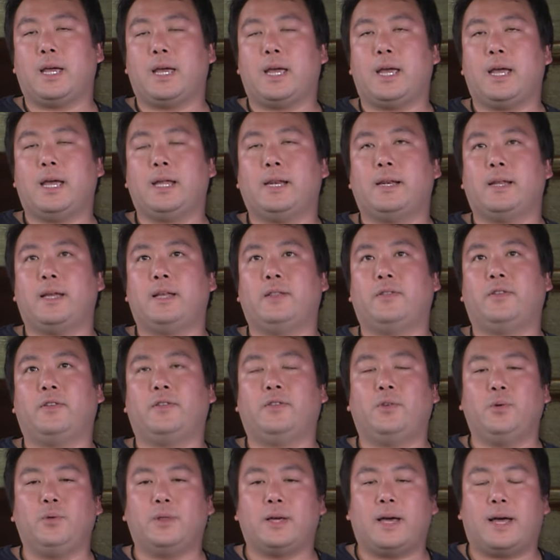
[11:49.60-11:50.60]
And to
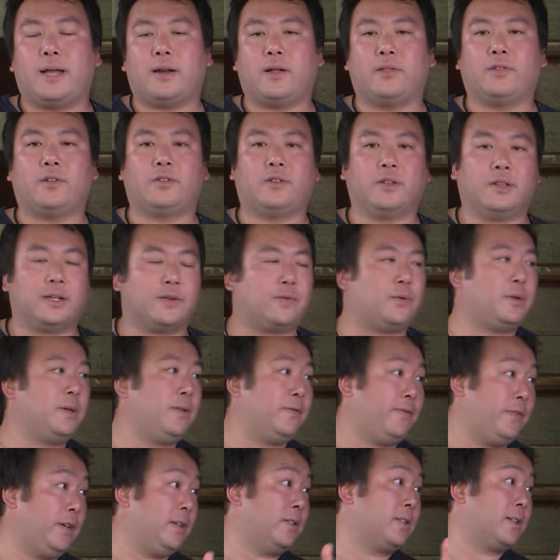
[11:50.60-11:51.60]
do that on the delivery
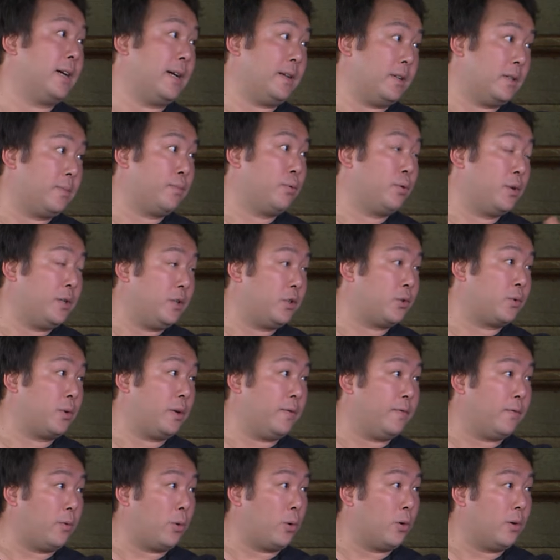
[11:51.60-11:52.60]
fee side is pretty
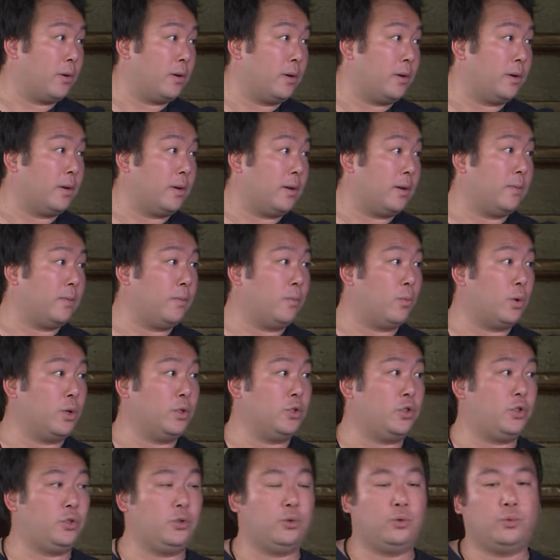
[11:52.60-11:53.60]
straightforward.
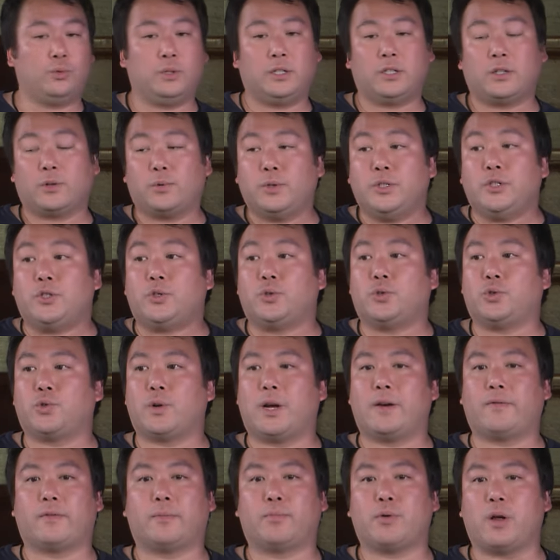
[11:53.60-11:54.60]
Once you increase your
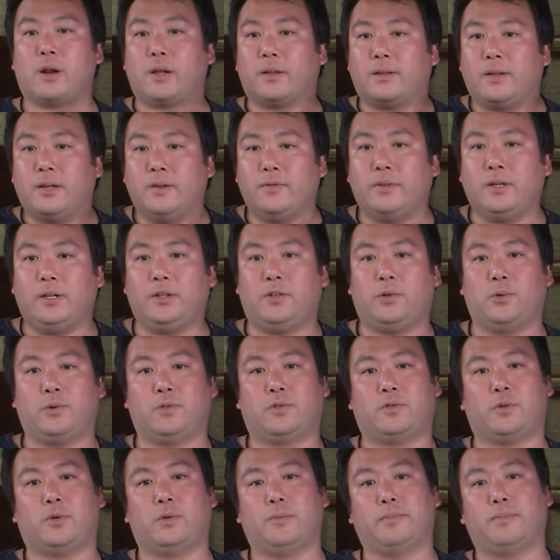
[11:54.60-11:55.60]
driver productivity to a
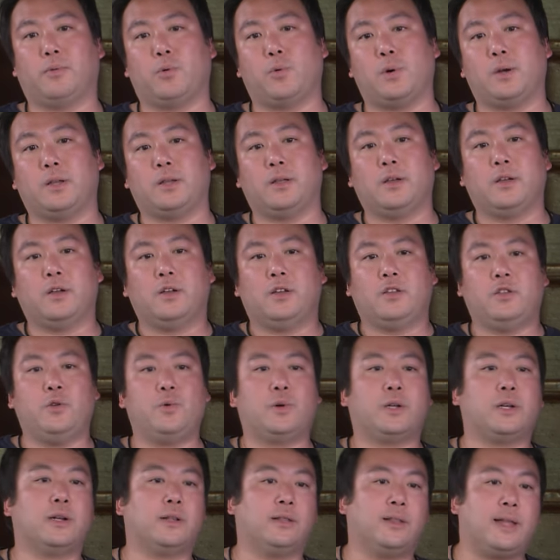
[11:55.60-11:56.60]
certain point, you
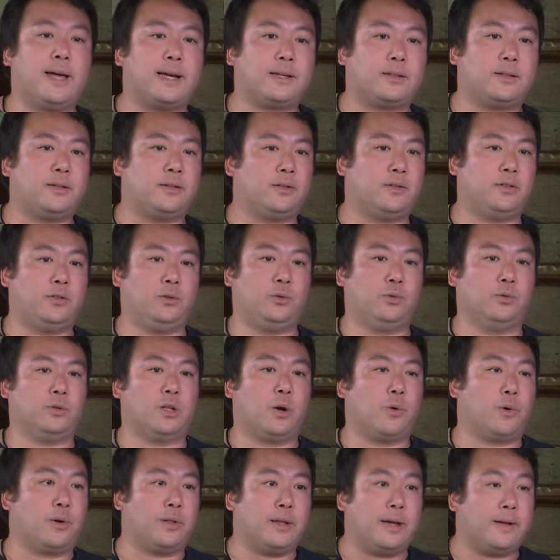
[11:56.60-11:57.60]
can elect to
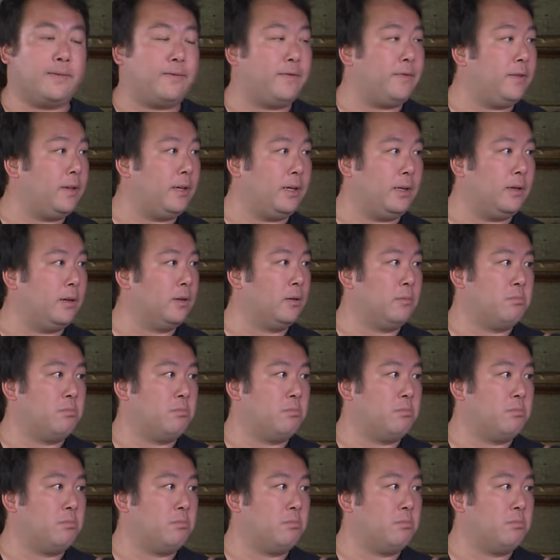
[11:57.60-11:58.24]
lower that fee,